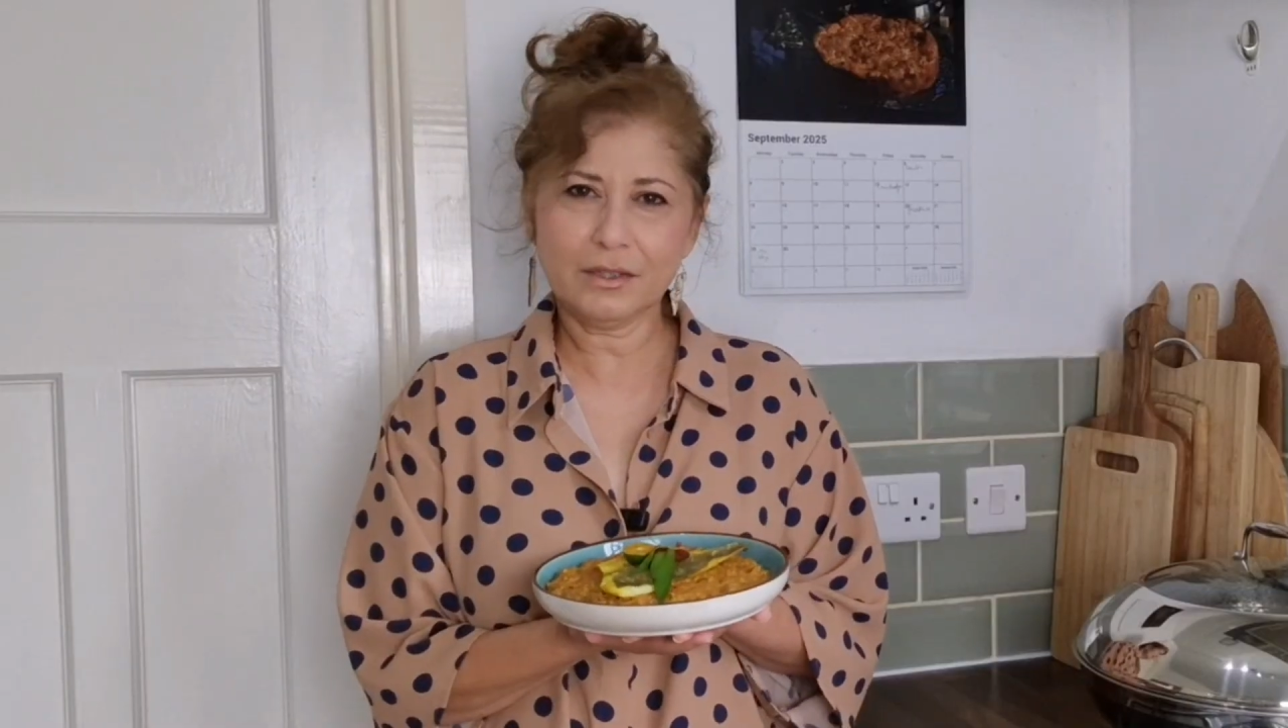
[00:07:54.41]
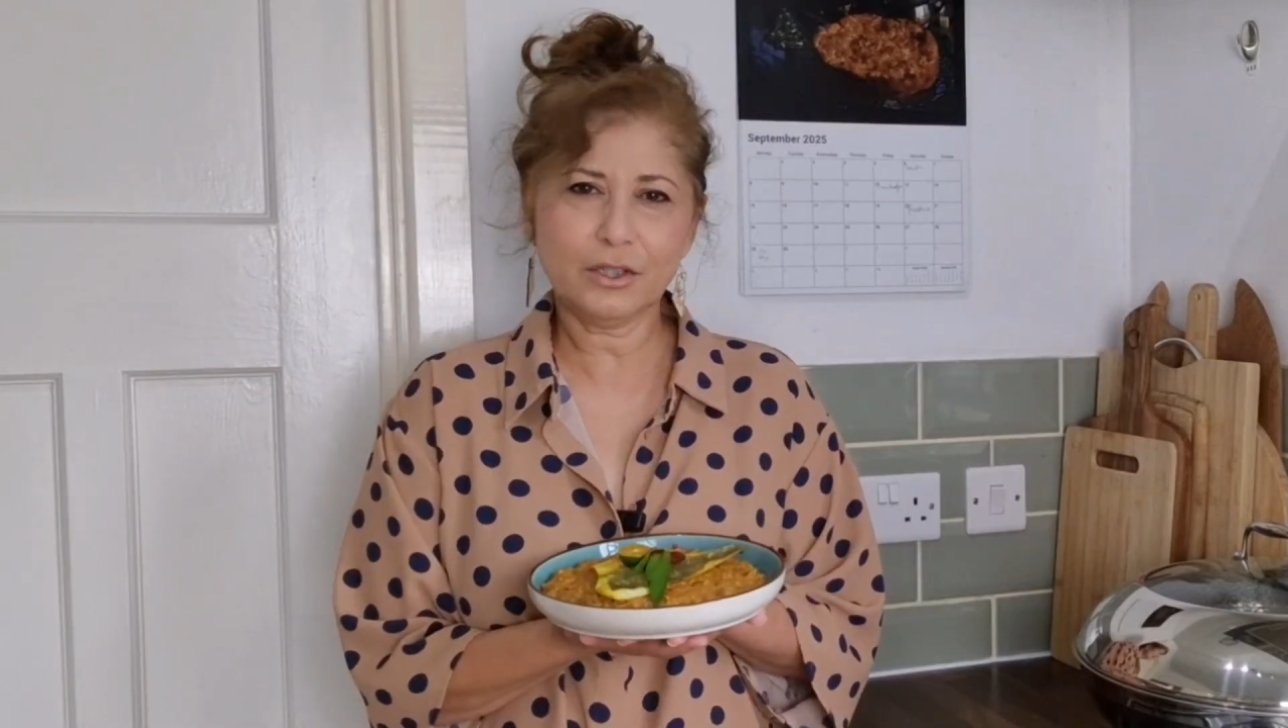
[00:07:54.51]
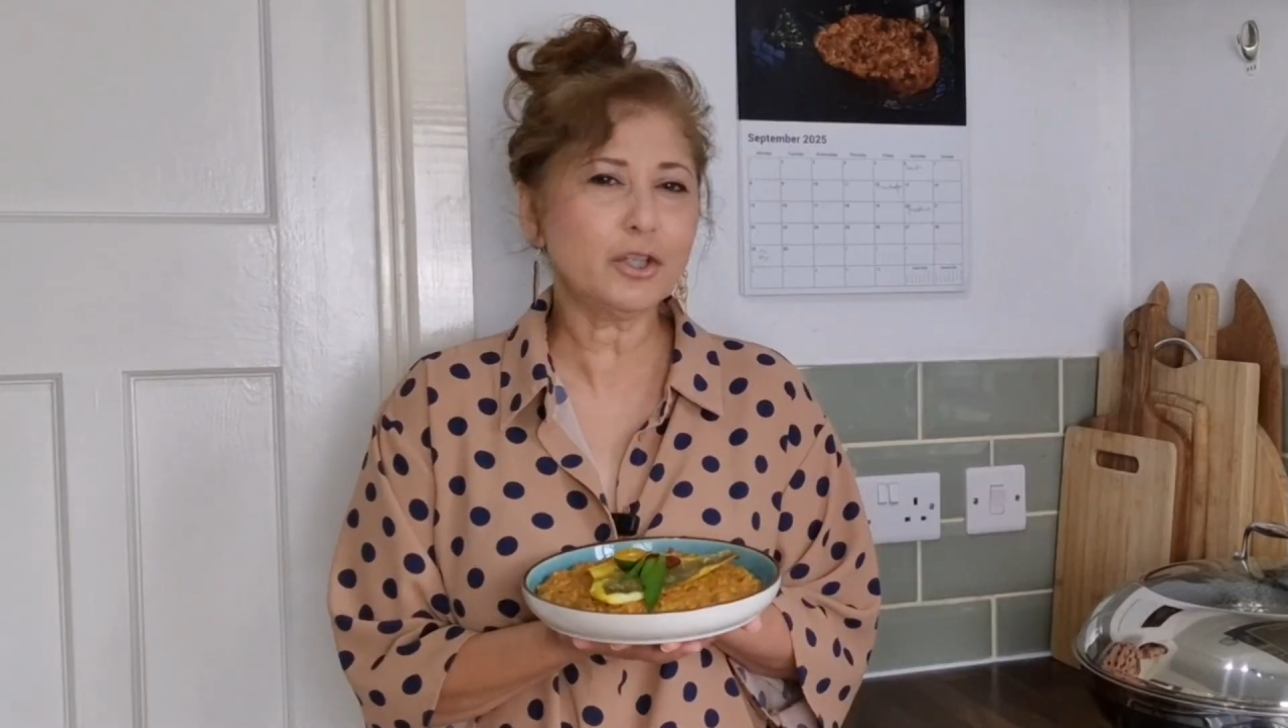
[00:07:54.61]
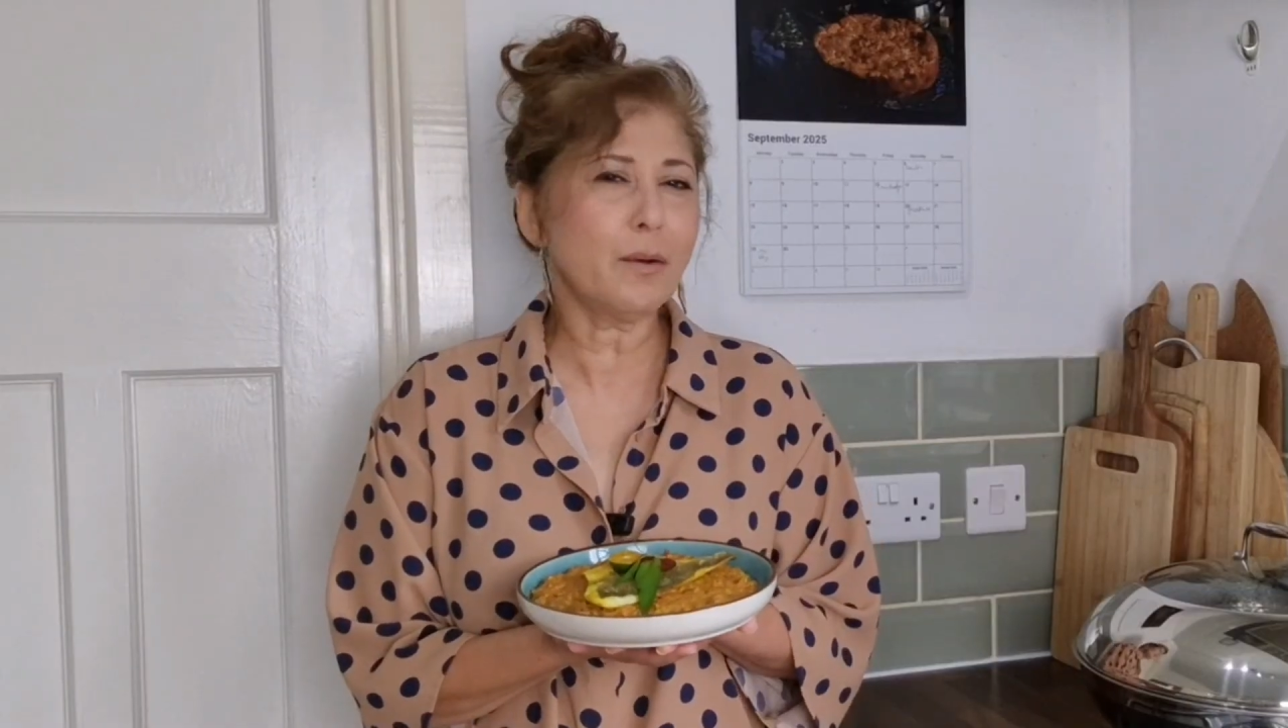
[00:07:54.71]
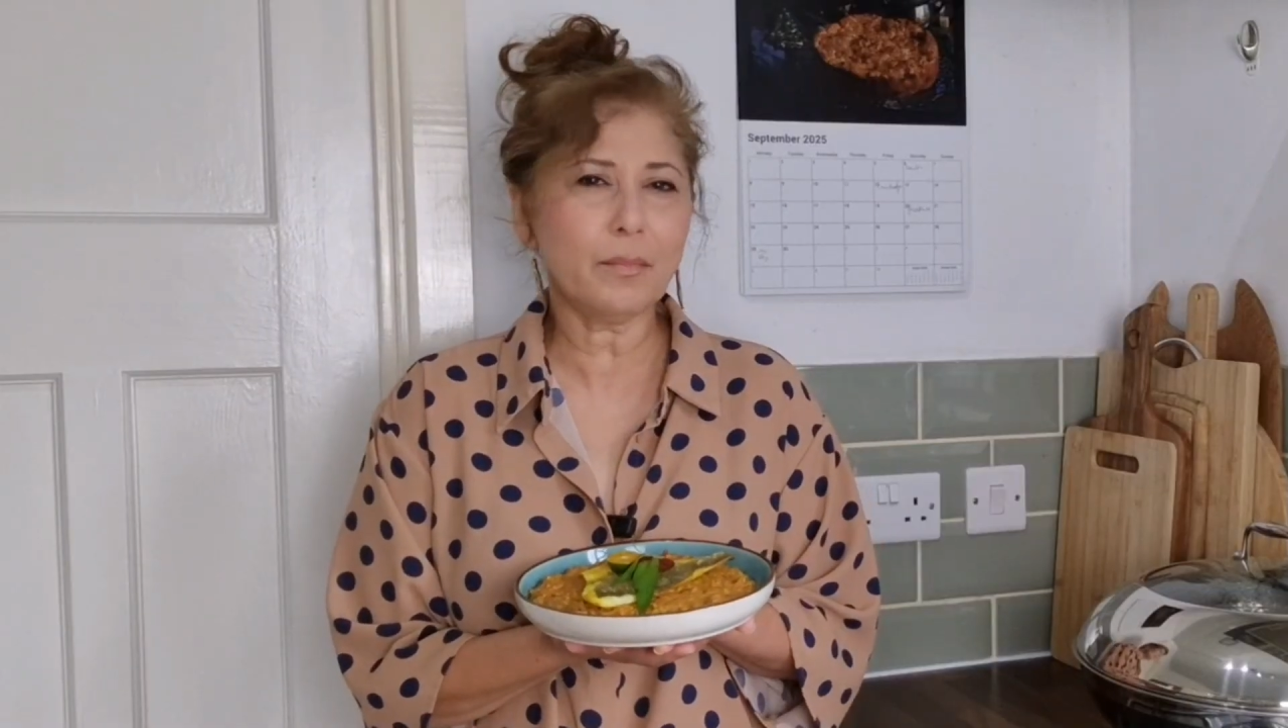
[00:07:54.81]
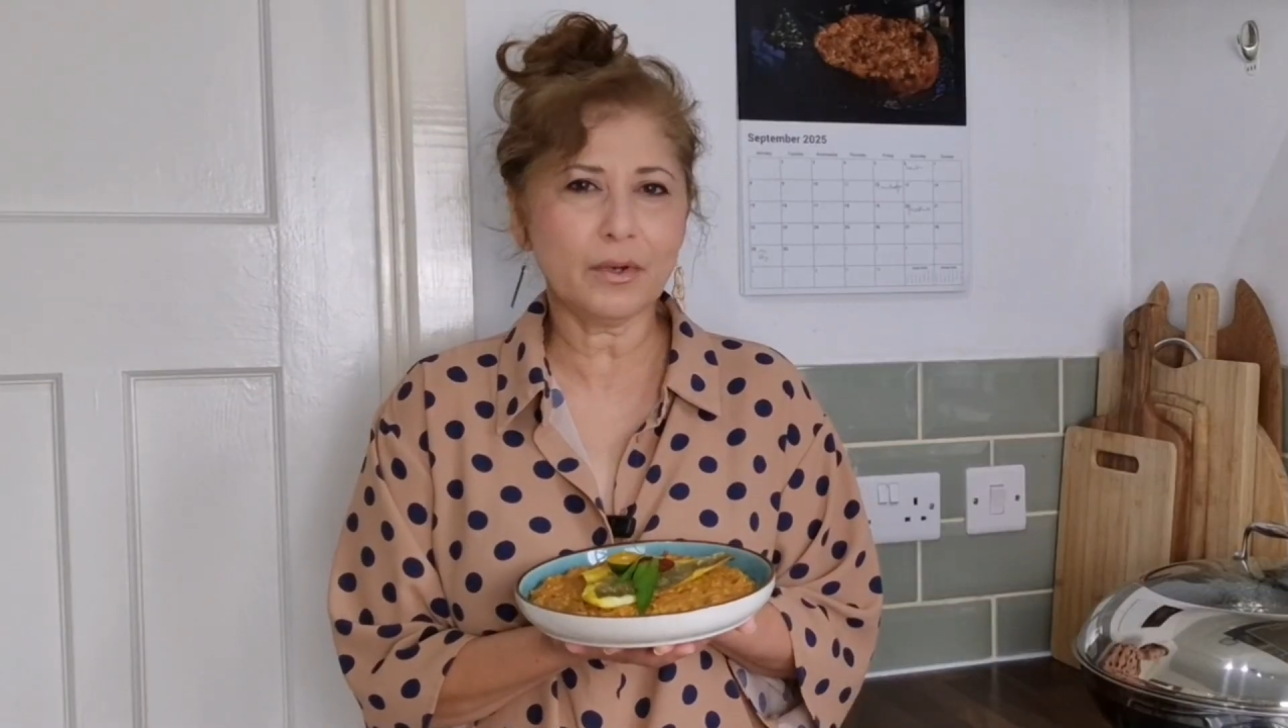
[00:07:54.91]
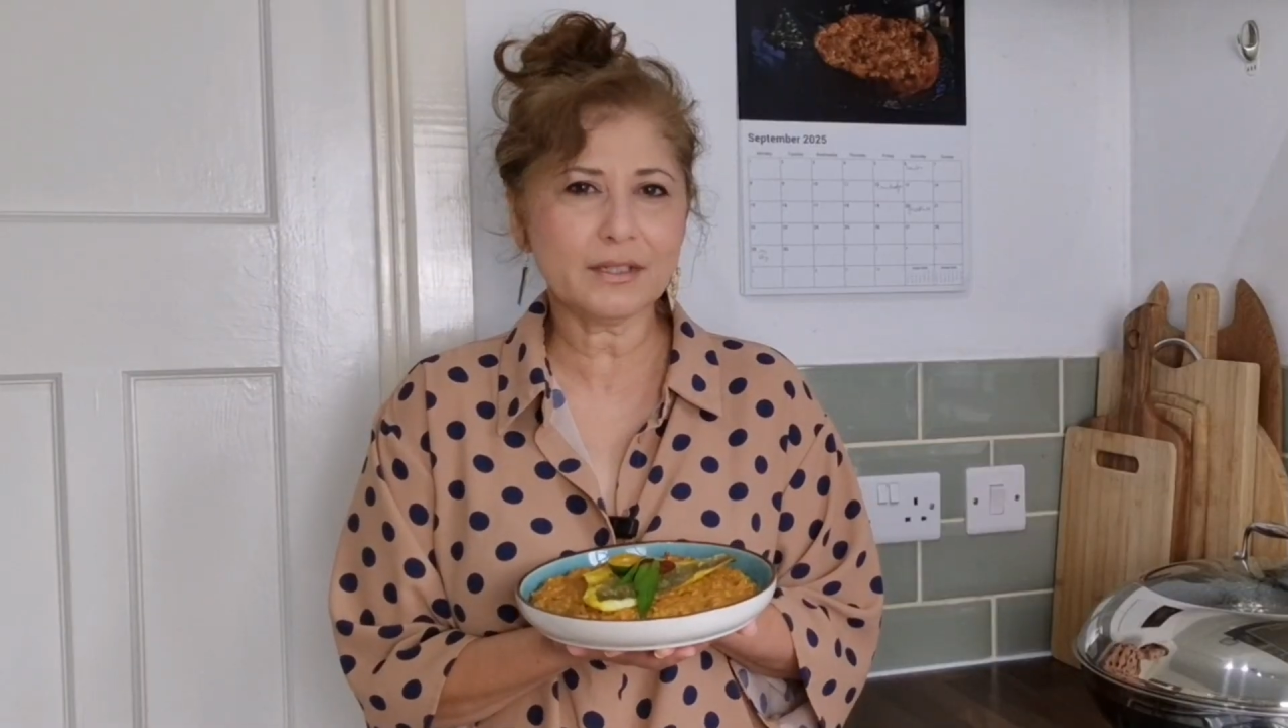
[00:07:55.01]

shop-bought